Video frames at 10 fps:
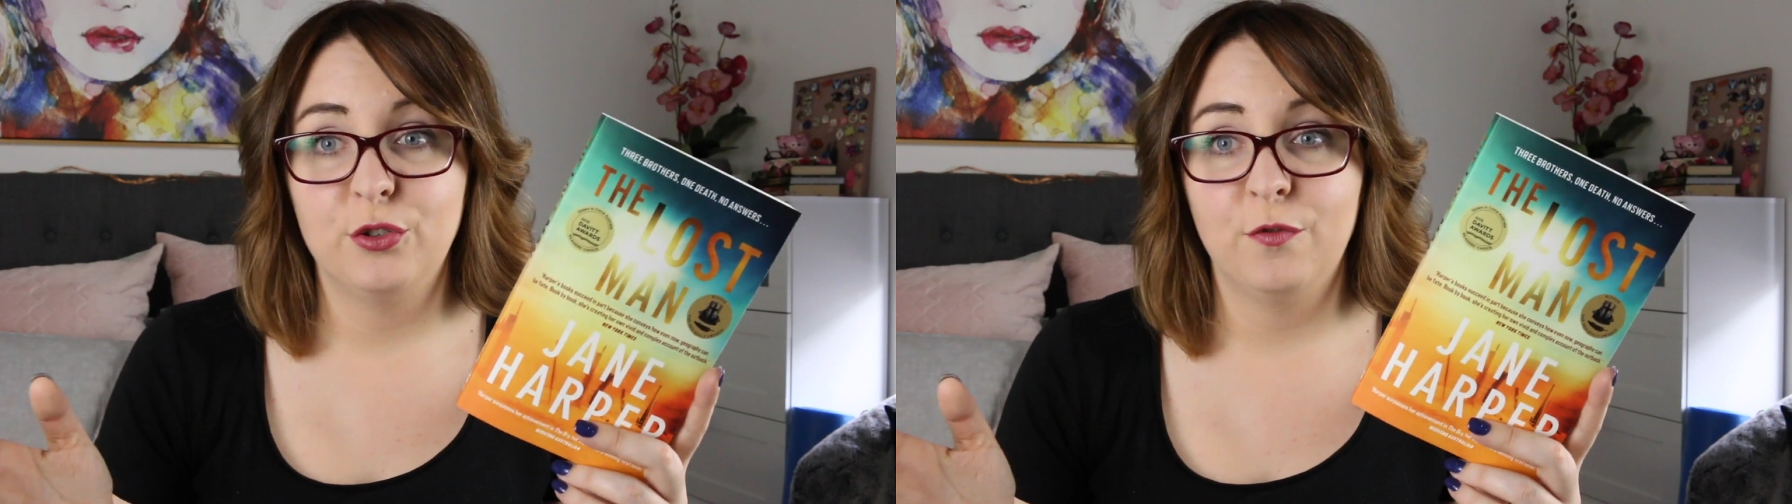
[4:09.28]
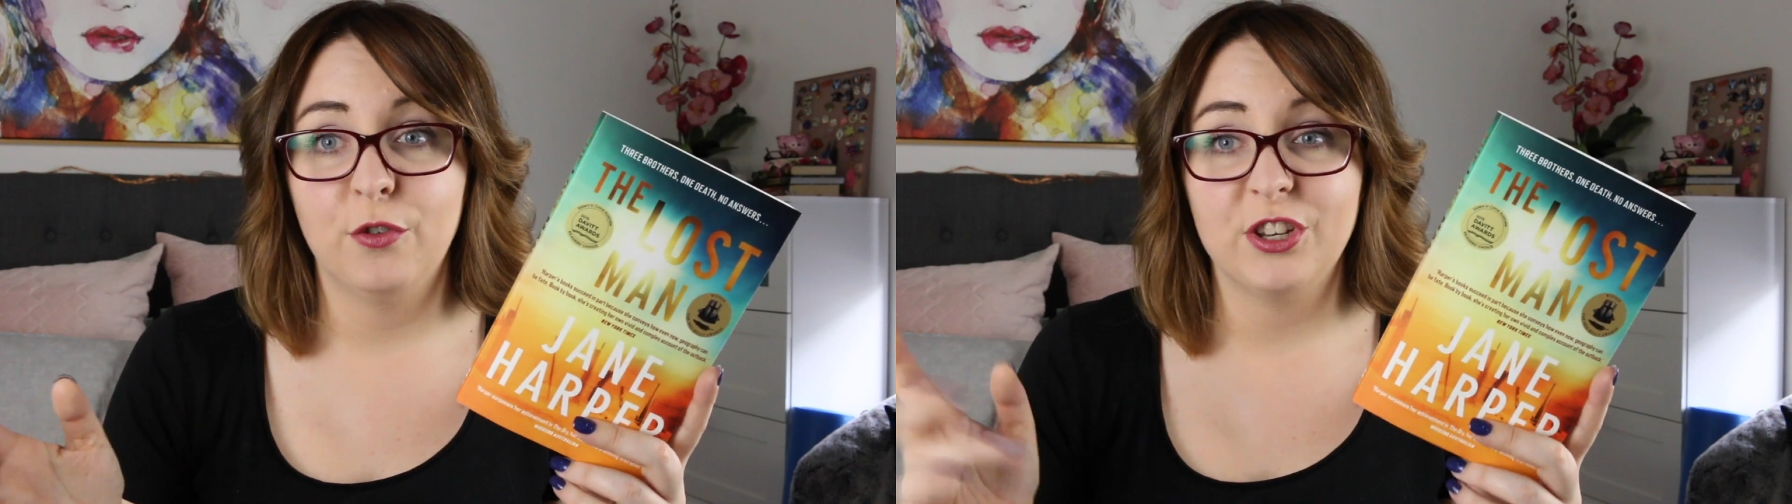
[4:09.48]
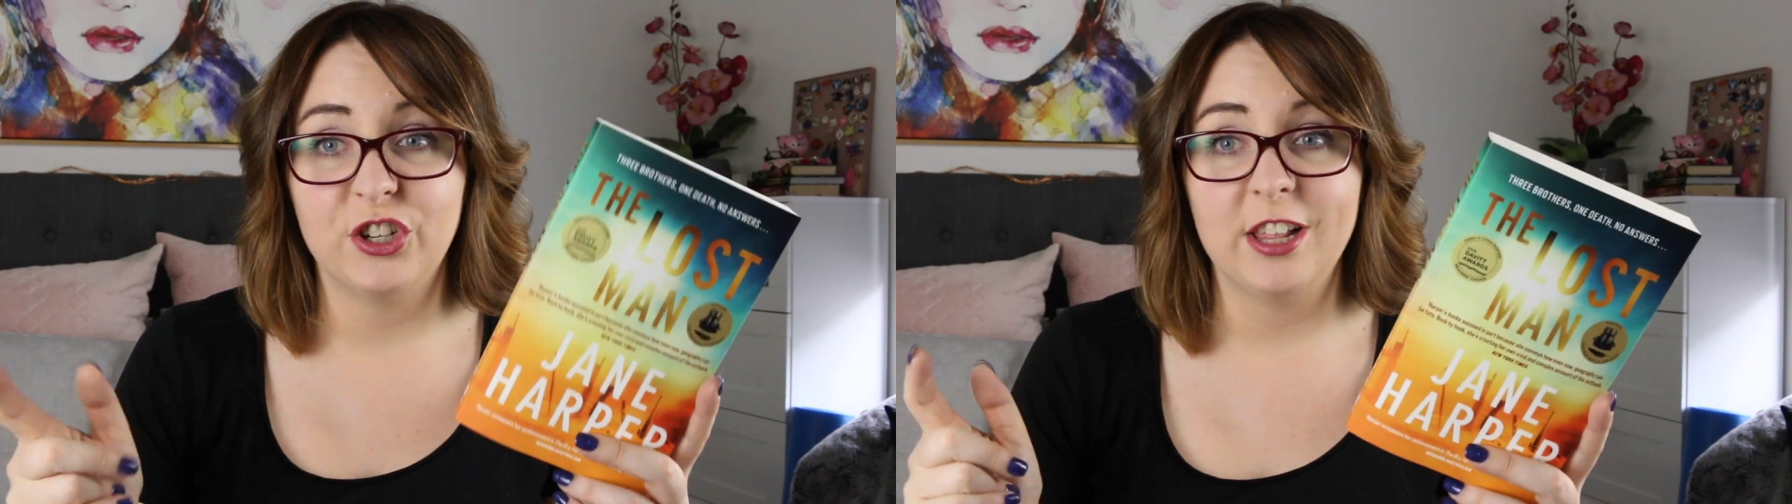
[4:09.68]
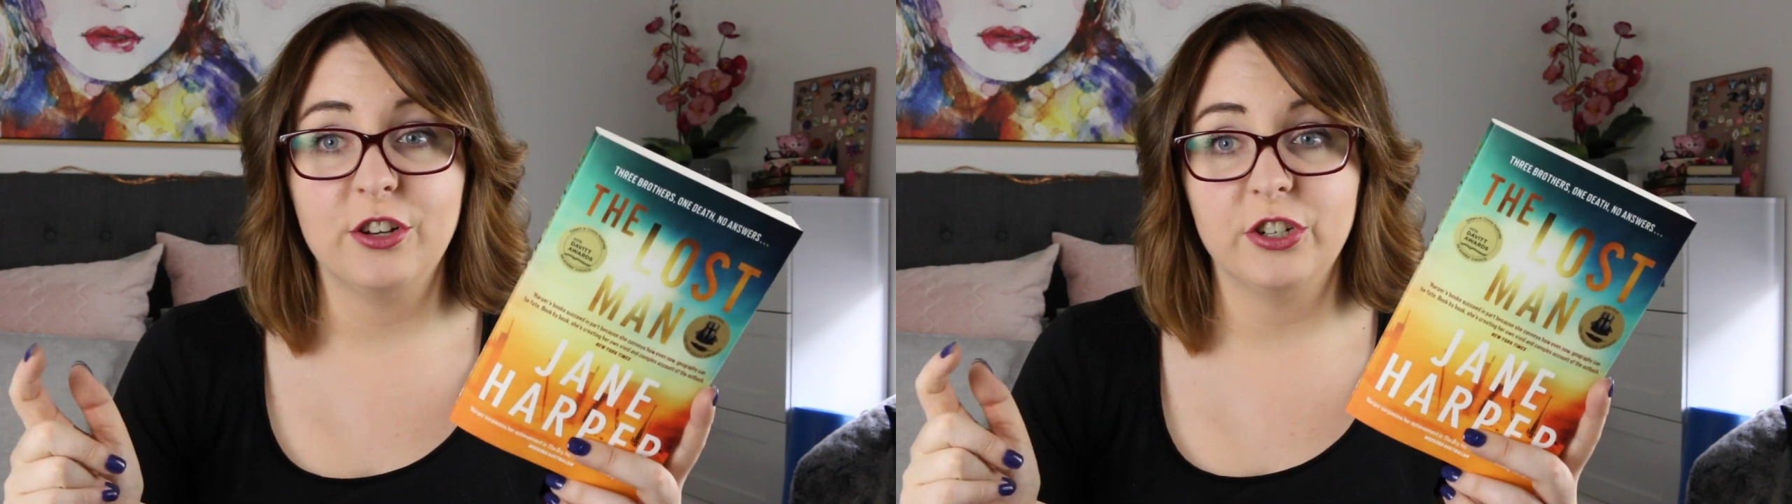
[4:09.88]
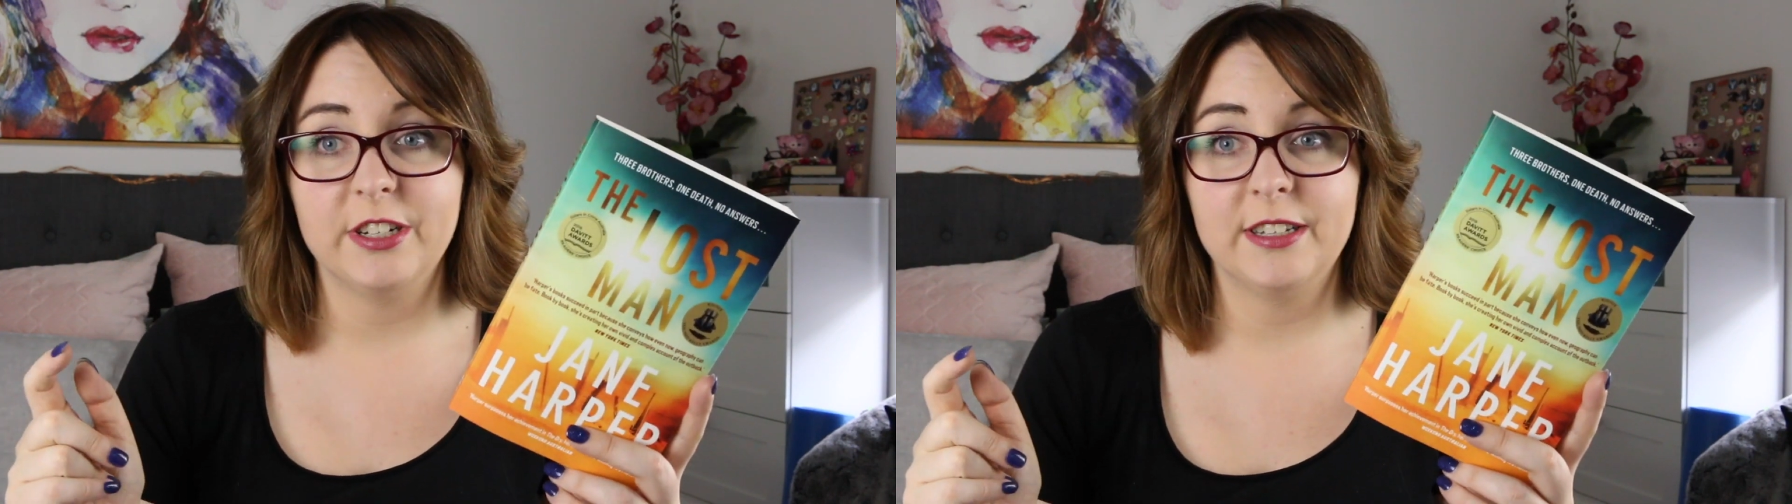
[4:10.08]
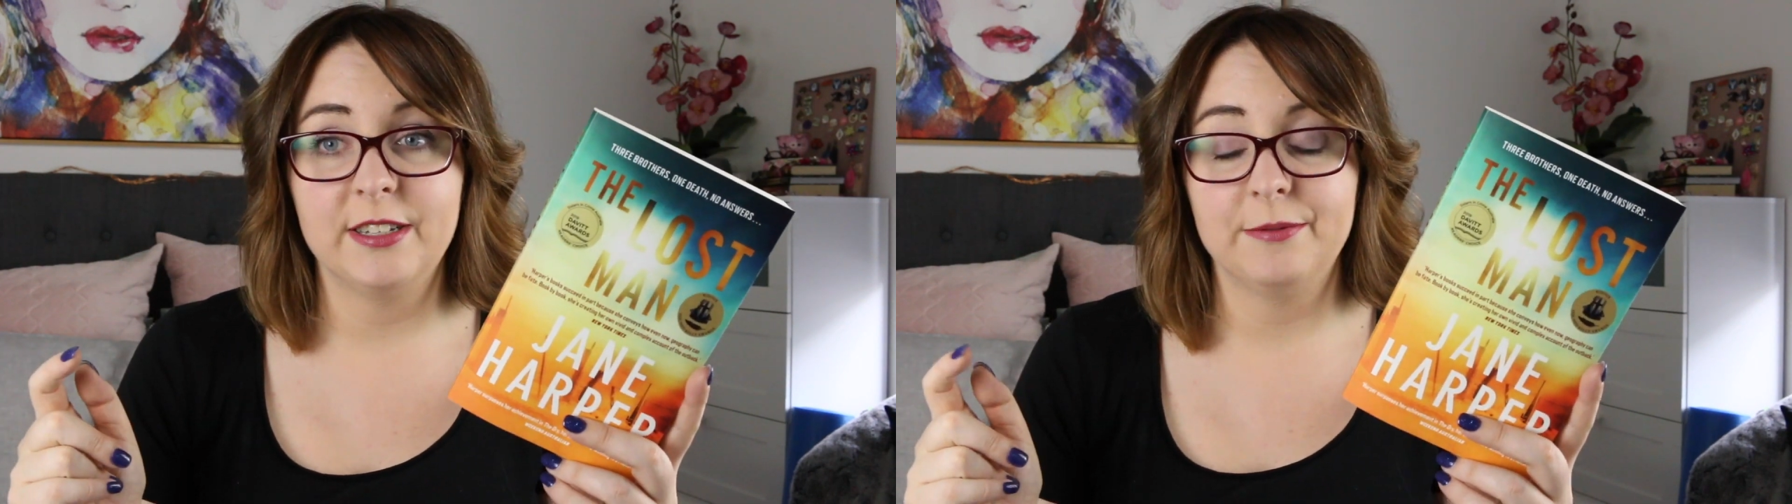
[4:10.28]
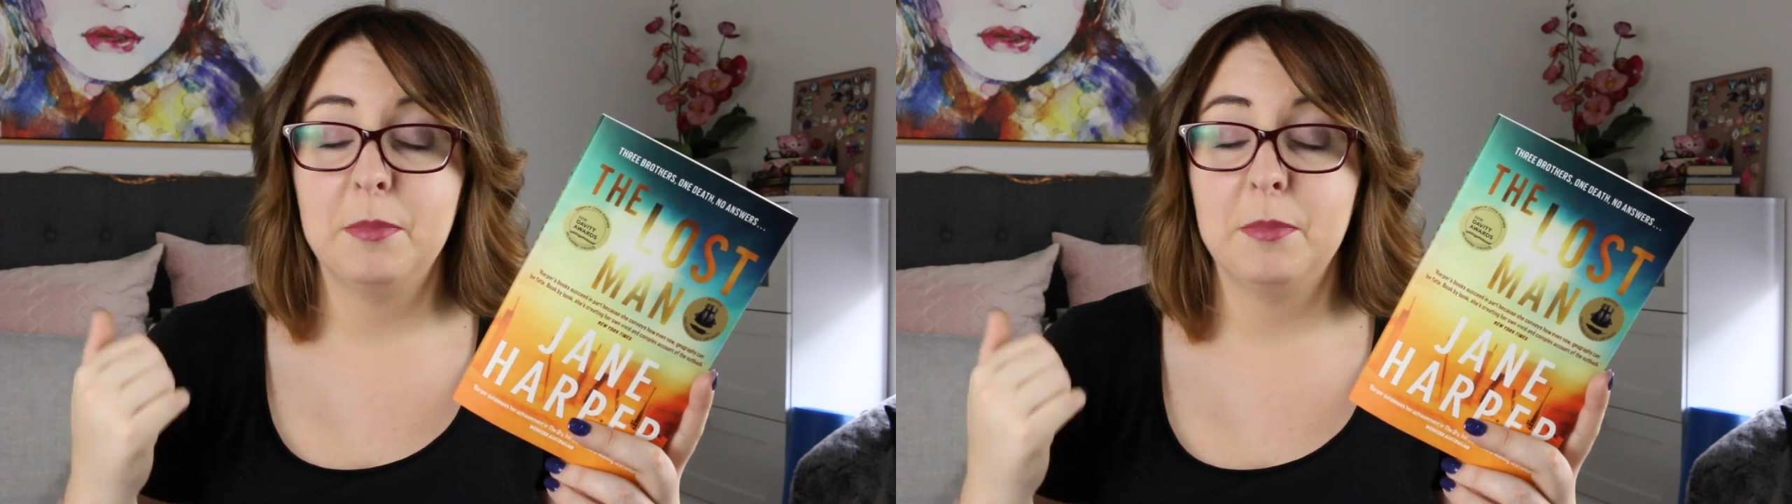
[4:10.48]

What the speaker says: for the challenges,